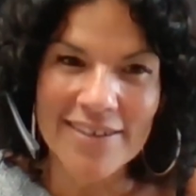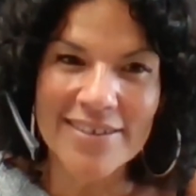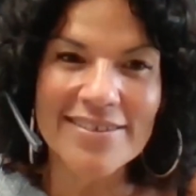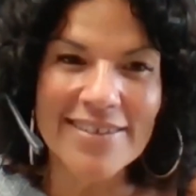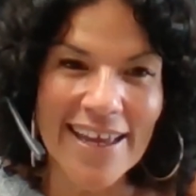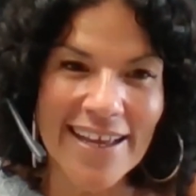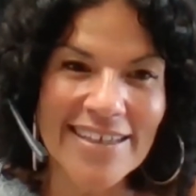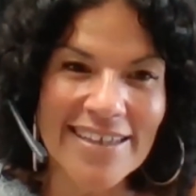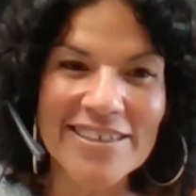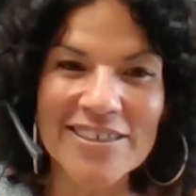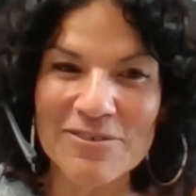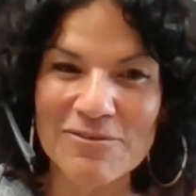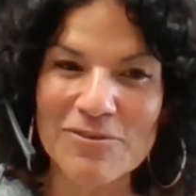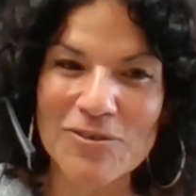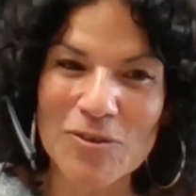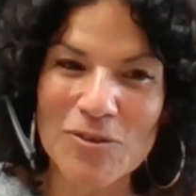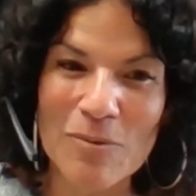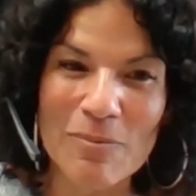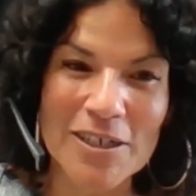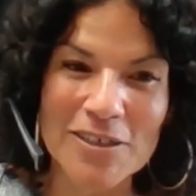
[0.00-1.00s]
thank you
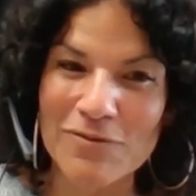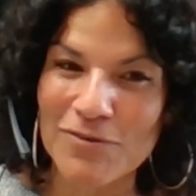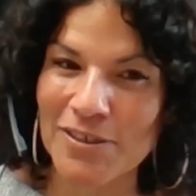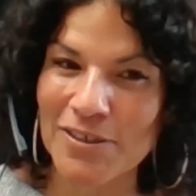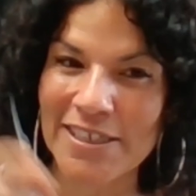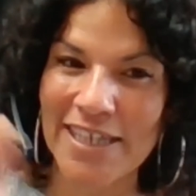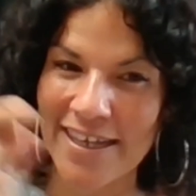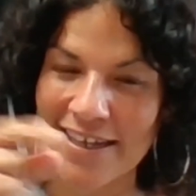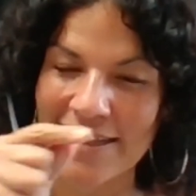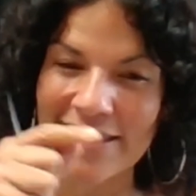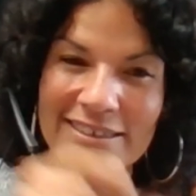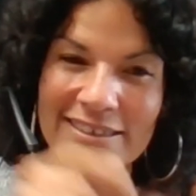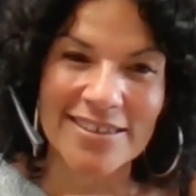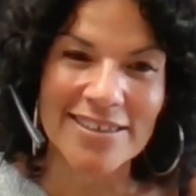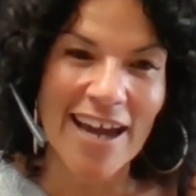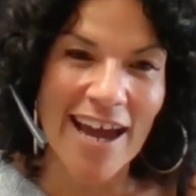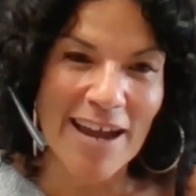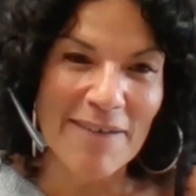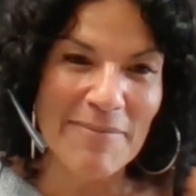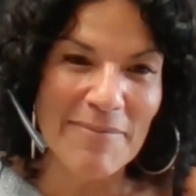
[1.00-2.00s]
so much for taking the
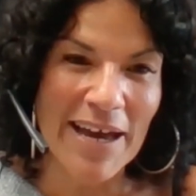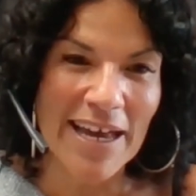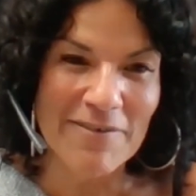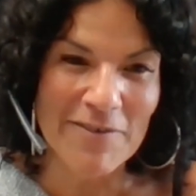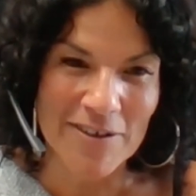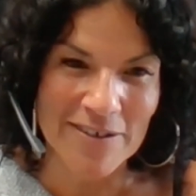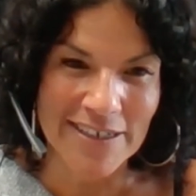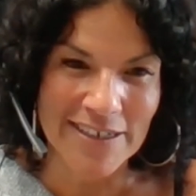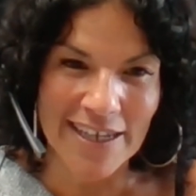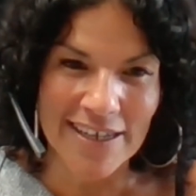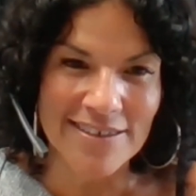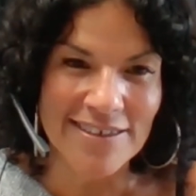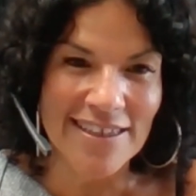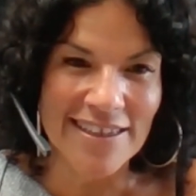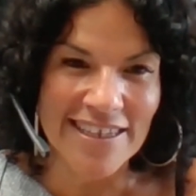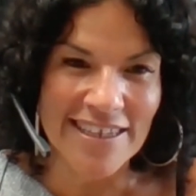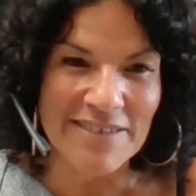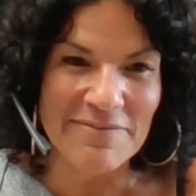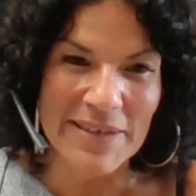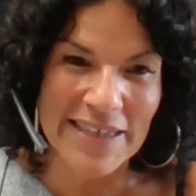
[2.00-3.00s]
time out of your day to
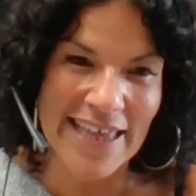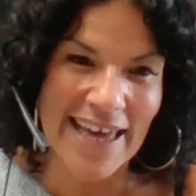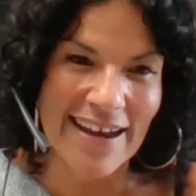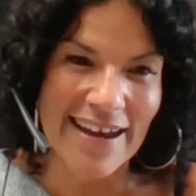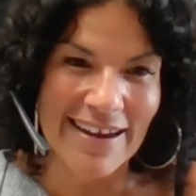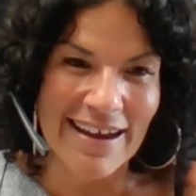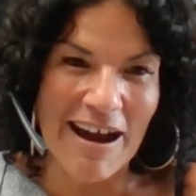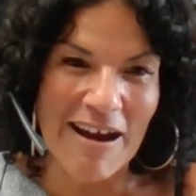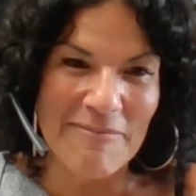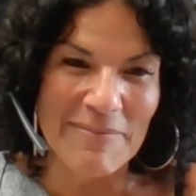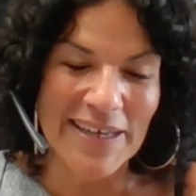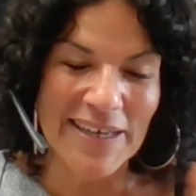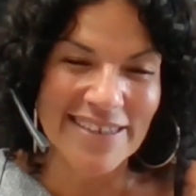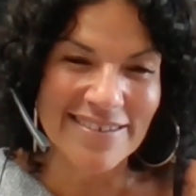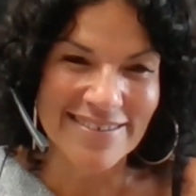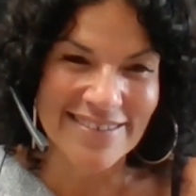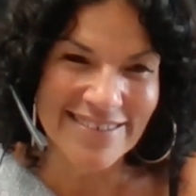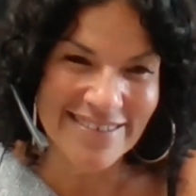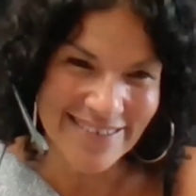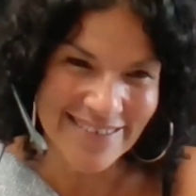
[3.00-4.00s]
leave me that comment.
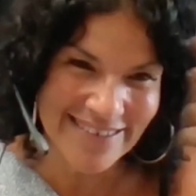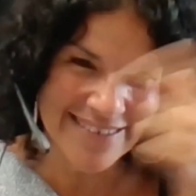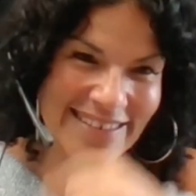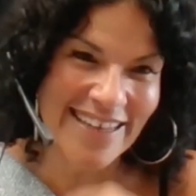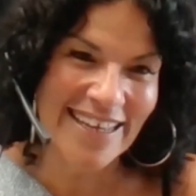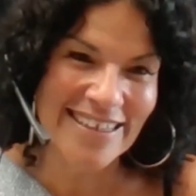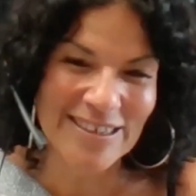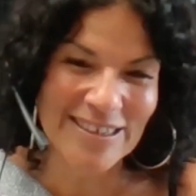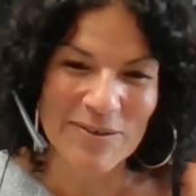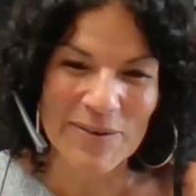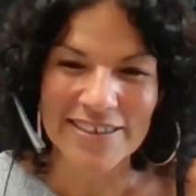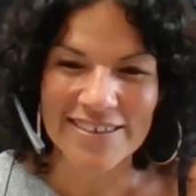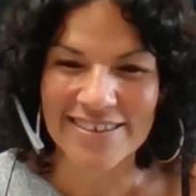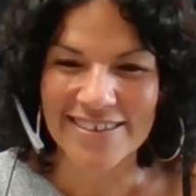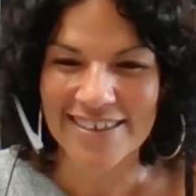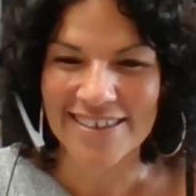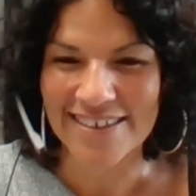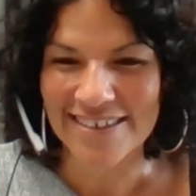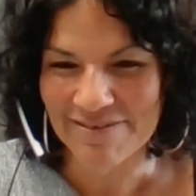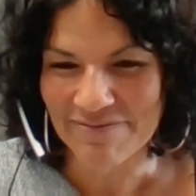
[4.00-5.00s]
Next
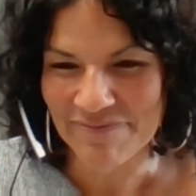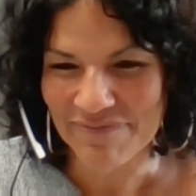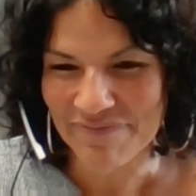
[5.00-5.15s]
question.